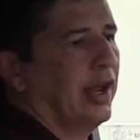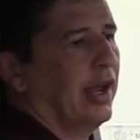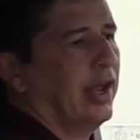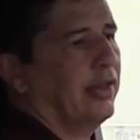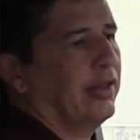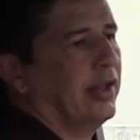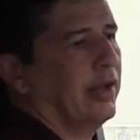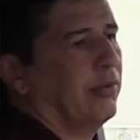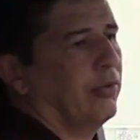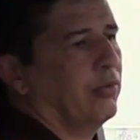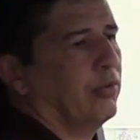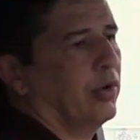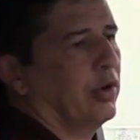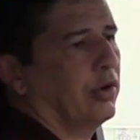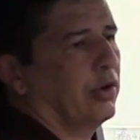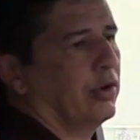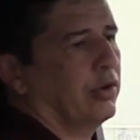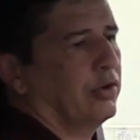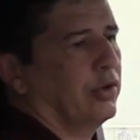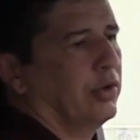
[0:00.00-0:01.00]
And then
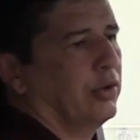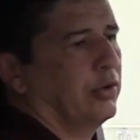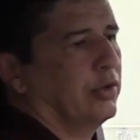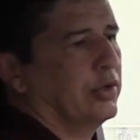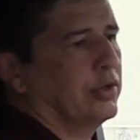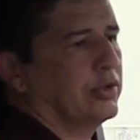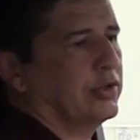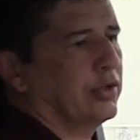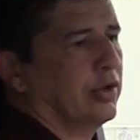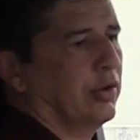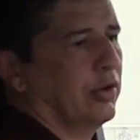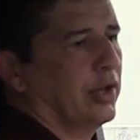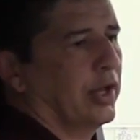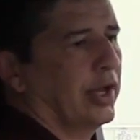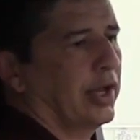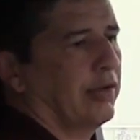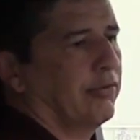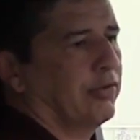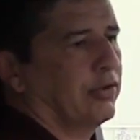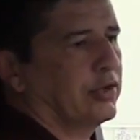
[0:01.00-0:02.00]
what it'll do is, so
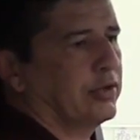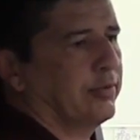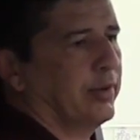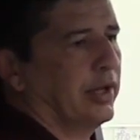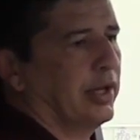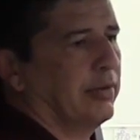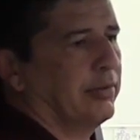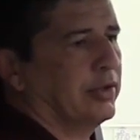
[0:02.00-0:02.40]
like if your speed